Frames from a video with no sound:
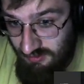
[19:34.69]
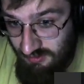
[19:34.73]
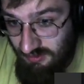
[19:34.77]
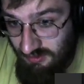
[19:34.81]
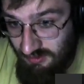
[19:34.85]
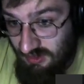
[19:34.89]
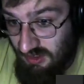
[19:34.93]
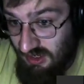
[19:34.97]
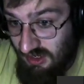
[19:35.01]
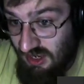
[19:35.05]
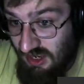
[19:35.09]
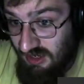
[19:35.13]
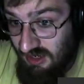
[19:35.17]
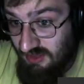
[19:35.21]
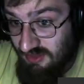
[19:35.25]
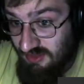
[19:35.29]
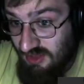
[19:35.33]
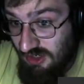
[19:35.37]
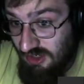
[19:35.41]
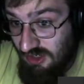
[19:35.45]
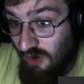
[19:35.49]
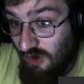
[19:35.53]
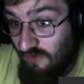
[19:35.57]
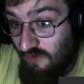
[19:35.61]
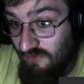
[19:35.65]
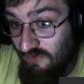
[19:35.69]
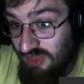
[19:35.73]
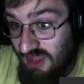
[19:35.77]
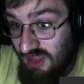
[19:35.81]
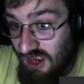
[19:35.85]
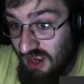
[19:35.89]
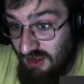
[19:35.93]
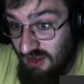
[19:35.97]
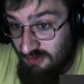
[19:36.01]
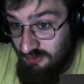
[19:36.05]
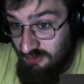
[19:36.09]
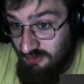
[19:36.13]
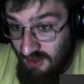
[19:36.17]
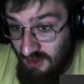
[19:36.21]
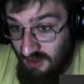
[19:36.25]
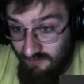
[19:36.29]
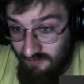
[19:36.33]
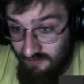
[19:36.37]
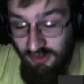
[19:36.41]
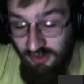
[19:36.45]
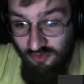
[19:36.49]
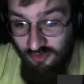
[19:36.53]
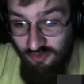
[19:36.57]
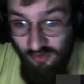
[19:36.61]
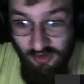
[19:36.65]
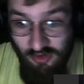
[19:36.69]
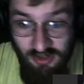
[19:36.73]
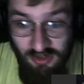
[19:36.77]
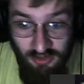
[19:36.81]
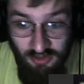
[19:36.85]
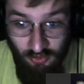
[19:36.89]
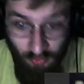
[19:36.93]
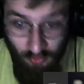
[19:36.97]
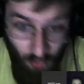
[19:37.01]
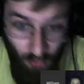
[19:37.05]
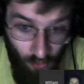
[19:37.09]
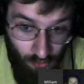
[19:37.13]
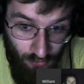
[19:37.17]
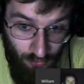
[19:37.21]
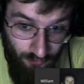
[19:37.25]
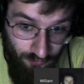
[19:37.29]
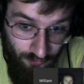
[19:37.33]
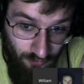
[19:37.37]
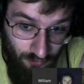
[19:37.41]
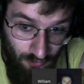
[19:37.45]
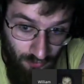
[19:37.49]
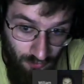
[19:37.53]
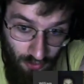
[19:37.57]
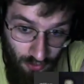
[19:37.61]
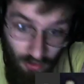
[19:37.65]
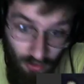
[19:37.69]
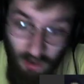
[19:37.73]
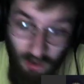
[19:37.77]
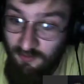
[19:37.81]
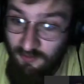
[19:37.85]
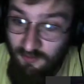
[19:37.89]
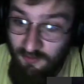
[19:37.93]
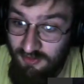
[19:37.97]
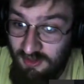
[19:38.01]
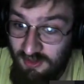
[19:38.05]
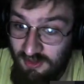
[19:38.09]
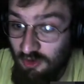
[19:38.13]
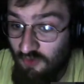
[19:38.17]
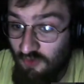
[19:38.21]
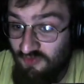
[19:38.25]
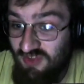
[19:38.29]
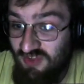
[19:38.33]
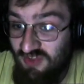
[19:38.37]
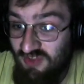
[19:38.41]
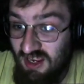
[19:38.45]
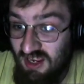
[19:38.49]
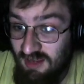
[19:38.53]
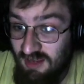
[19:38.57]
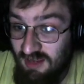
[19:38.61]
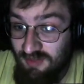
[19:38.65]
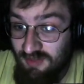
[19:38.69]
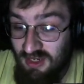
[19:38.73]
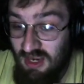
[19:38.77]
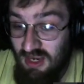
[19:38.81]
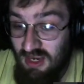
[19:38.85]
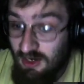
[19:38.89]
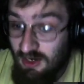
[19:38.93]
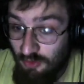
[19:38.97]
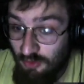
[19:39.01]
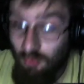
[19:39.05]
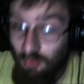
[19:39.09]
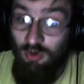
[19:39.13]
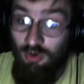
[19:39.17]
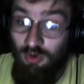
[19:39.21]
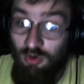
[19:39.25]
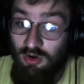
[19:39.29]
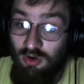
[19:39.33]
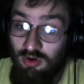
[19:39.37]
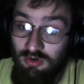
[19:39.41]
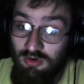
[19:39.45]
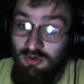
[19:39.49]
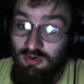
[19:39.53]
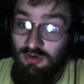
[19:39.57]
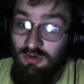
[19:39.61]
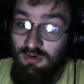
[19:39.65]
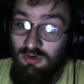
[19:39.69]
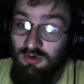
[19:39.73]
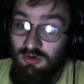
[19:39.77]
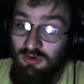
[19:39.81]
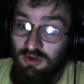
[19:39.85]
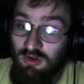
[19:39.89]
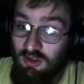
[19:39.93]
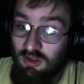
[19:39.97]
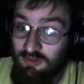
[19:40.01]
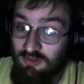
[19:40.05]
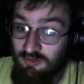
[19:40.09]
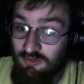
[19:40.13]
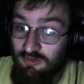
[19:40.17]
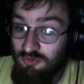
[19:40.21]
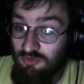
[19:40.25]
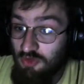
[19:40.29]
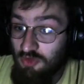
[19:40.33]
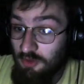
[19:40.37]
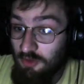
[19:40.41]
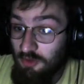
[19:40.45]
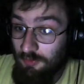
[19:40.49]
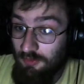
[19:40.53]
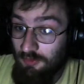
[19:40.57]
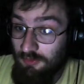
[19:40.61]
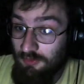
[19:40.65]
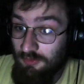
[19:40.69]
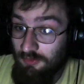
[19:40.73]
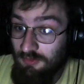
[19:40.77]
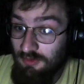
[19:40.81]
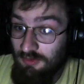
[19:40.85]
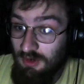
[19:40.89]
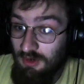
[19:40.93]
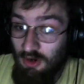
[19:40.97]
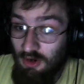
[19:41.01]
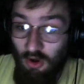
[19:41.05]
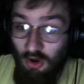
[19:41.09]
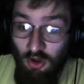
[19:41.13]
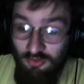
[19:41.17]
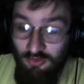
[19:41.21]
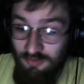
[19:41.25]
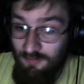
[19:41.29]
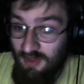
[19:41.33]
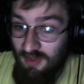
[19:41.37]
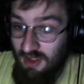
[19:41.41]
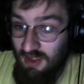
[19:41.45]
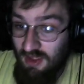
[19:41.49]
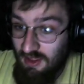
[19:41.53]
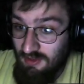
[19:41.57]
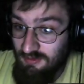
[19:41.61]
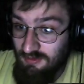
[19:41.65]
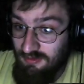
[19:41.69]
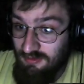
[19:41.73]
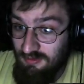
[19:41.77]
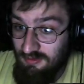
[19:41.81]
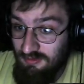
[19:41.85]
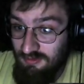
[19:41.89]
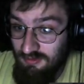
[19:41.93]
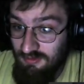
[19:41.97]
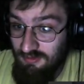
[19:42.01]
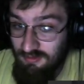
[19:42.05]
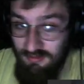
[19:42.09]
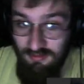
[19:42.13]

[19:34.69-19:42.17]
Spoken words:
Like, I could say go with the i7 because you need the cores, or I would say go with AMD 8-core because it's cheaper. It all depends.